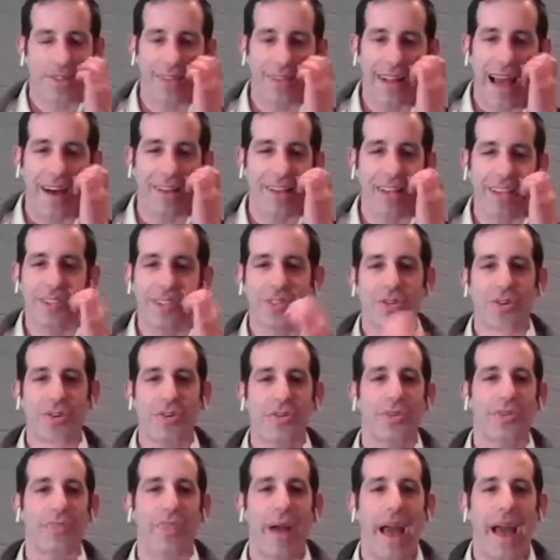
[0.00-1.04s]
so now let's
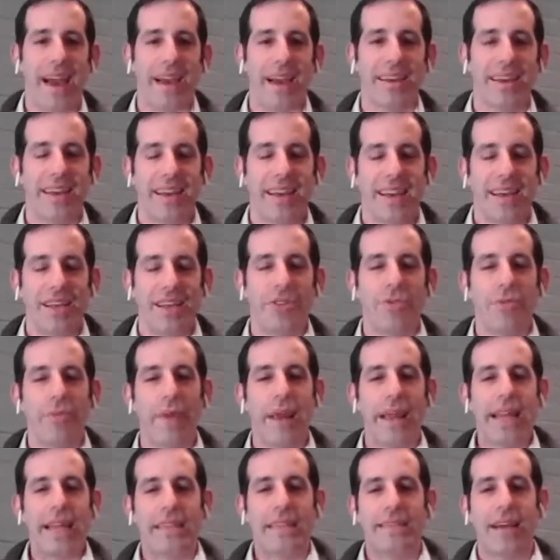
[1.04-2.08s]
circle back the
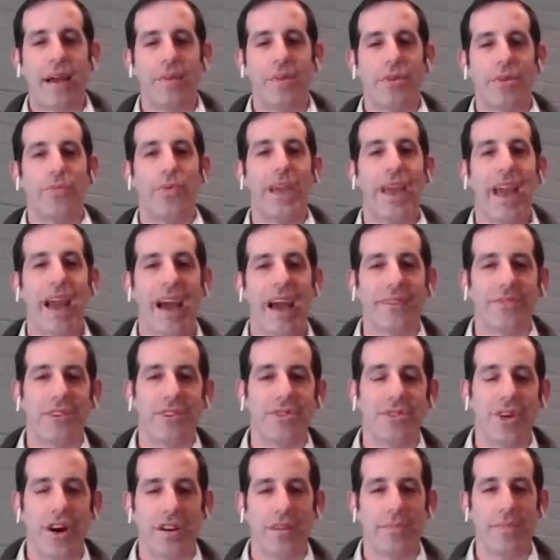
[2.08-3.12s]
remaining time that we have to
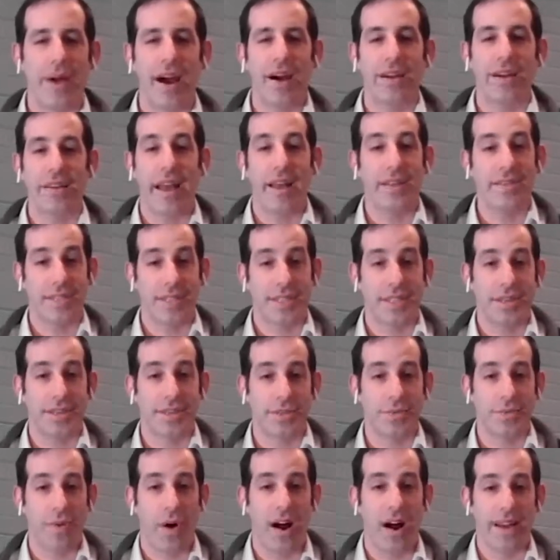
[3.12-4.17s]
talk about
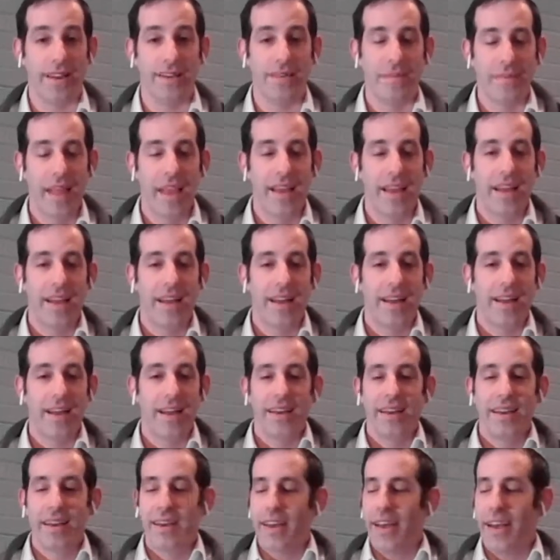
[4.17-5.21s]
NCSY.
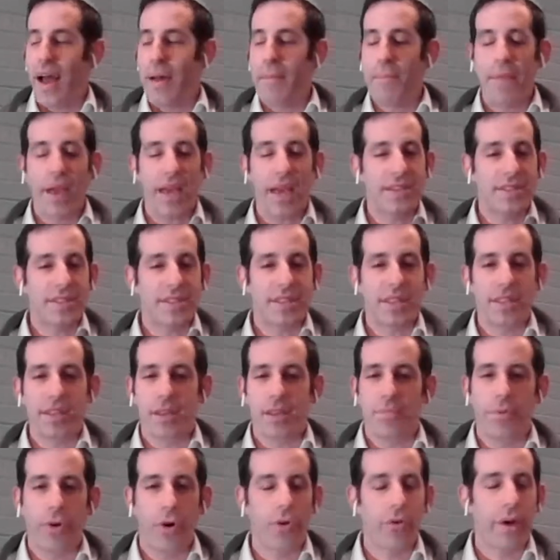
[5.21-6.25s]

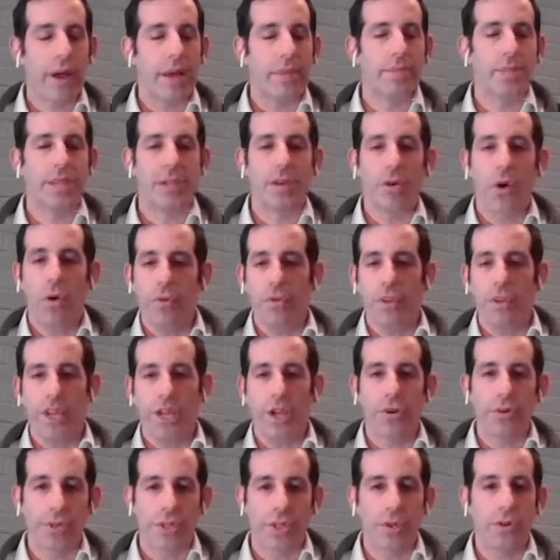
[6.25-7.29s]
Amazing programs that over the
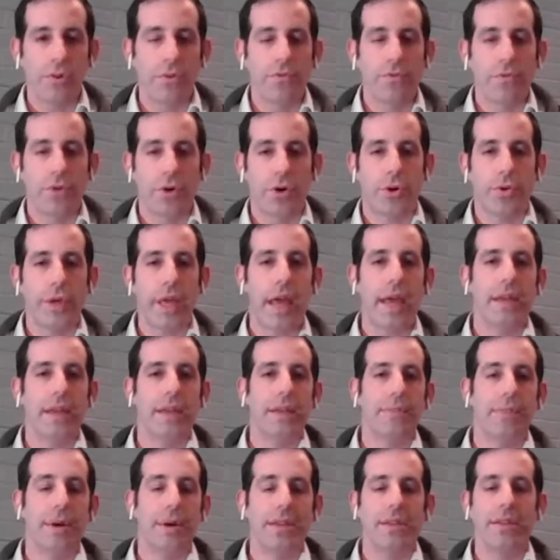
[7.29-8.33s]
years that you've
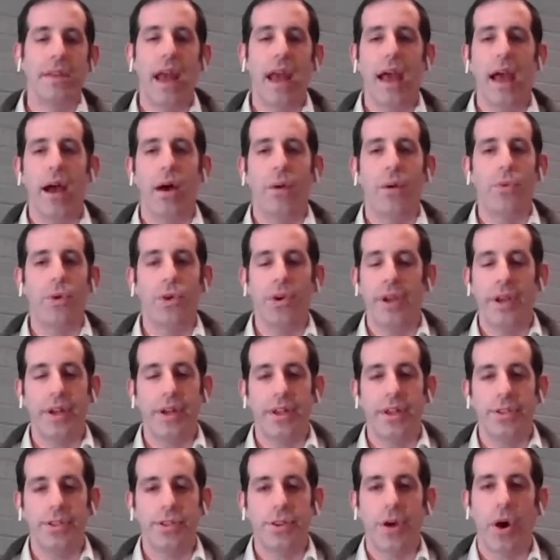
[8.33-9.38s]
created, but now we're in
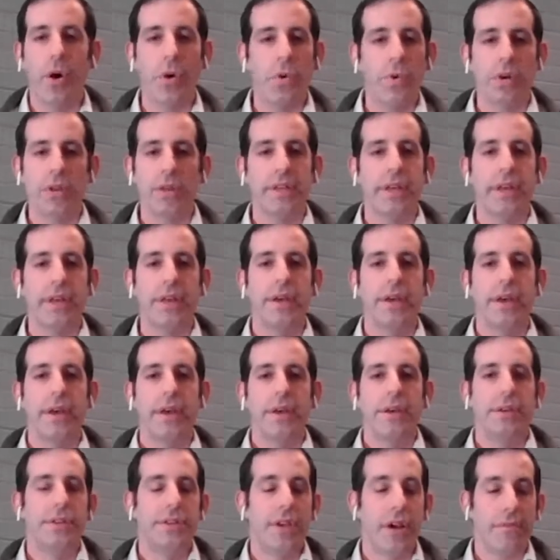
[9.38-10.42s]
a totally
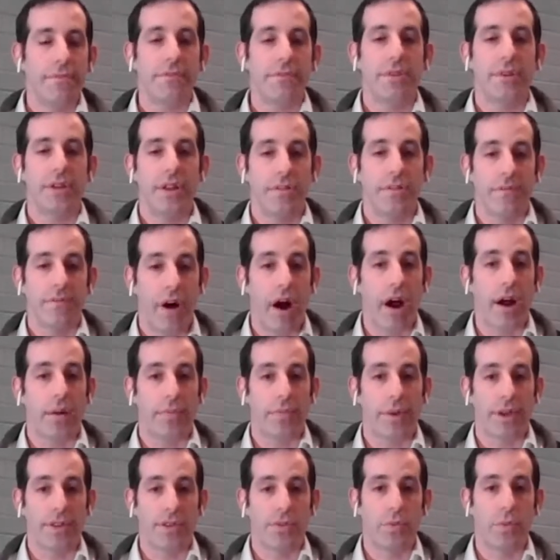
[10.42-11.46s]
different
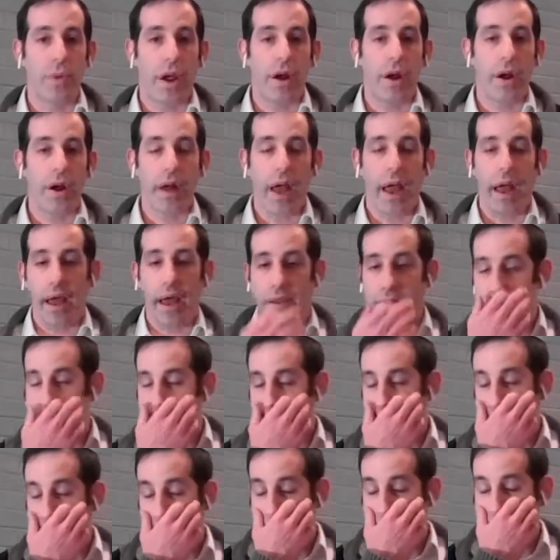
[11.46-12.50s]
environment.
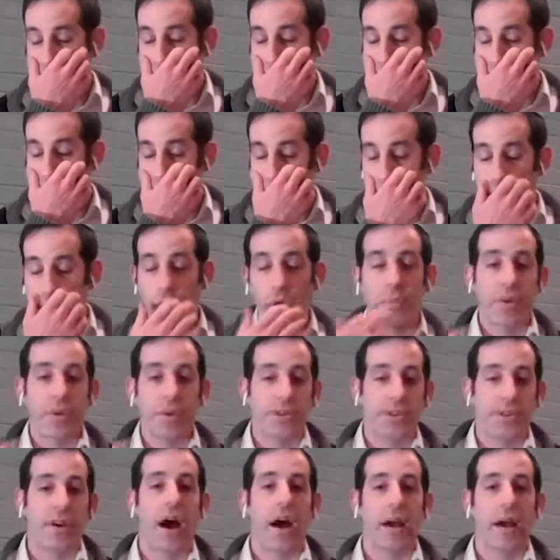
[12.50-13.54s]
Whereas in normal
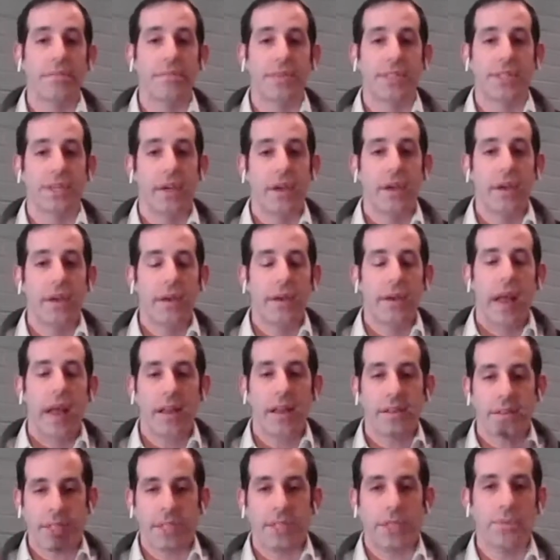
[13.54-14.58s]
times,
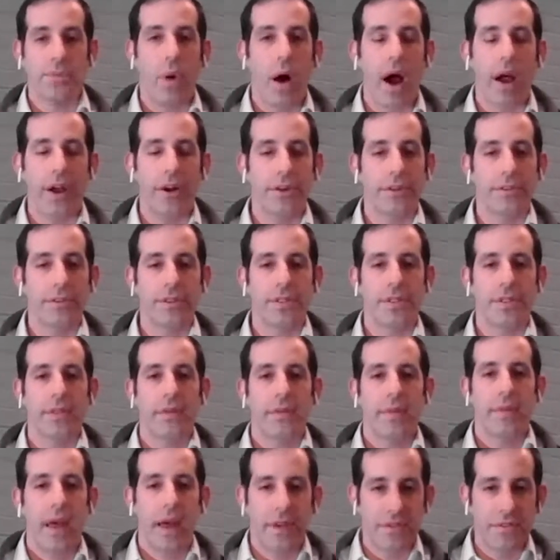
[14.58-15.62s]
NCSYers
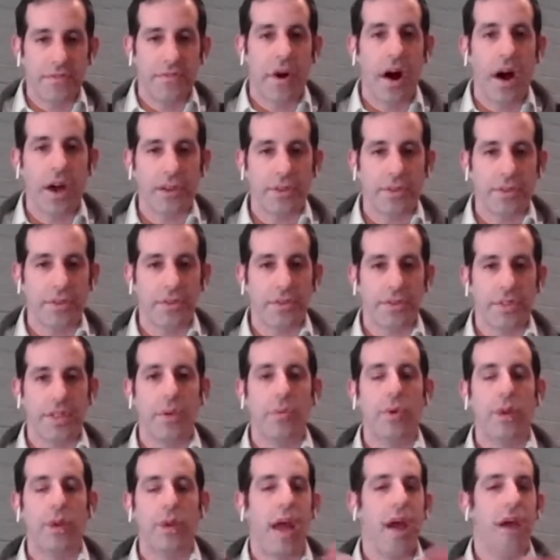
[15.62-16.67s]
and advisors, they
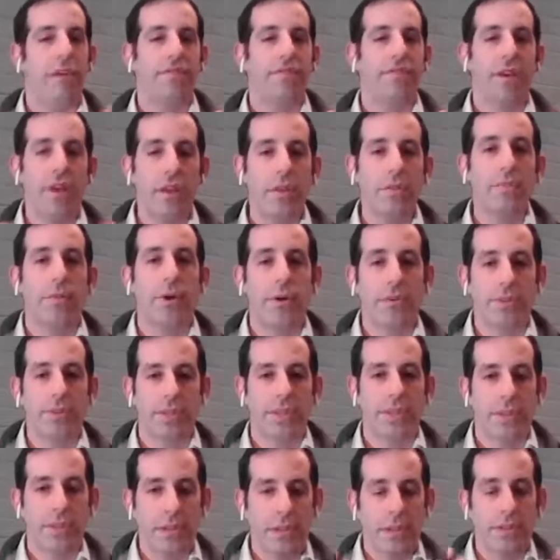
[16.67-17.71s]
would have
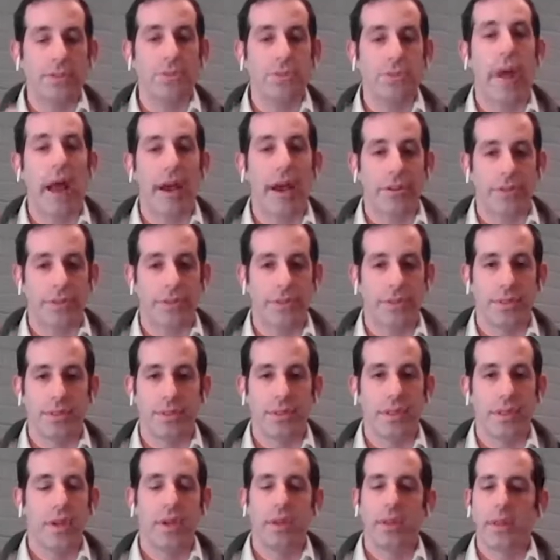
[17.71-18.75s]
in-person
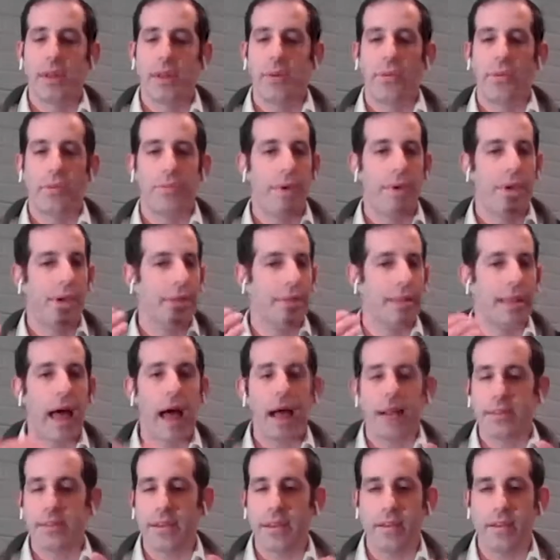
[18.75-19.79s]
interactions. There would be
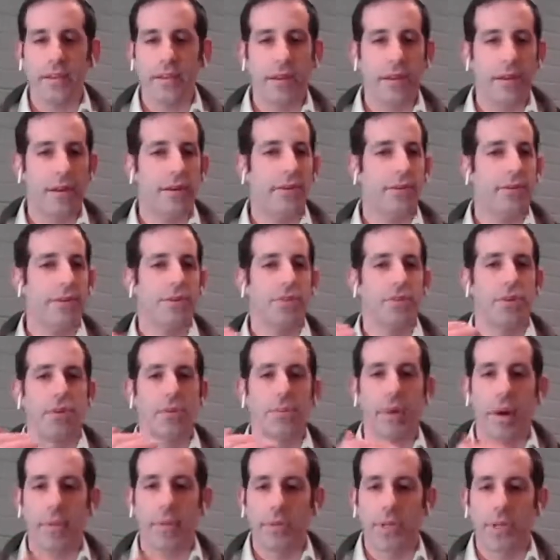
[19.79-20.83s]
latte and learns or
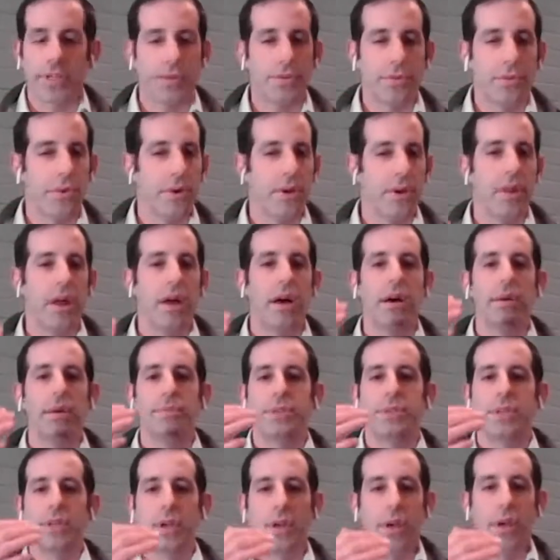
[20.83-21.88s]
public school
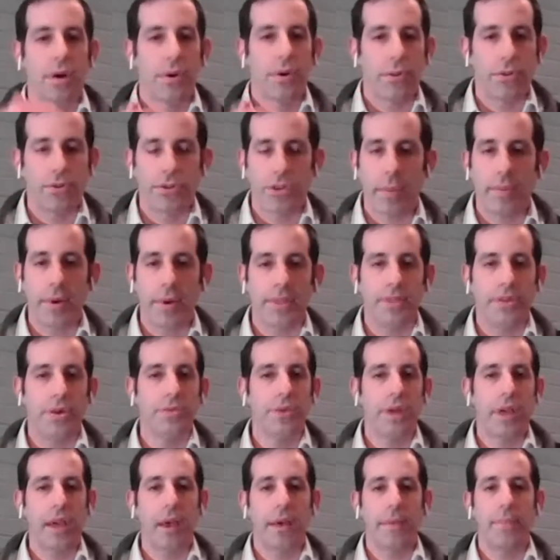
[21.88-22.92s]
clubs or
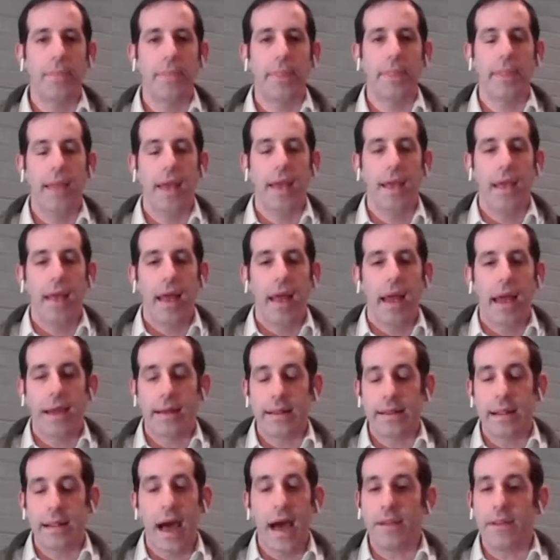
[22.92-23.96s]
Shabbatonim, And a
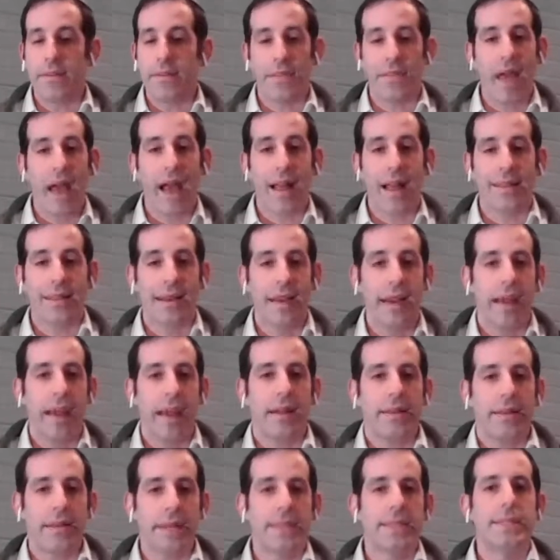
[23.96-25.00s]
lot of that
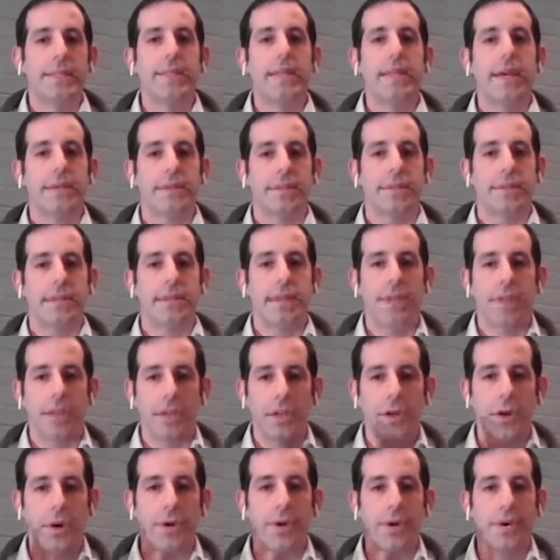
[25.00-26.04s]
can't exist in the
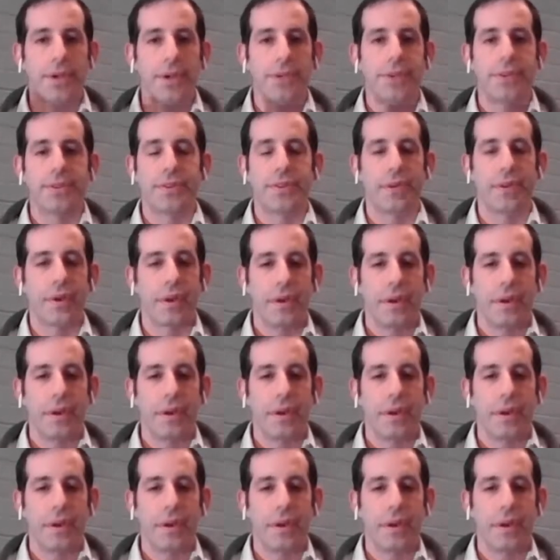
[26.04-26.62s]
current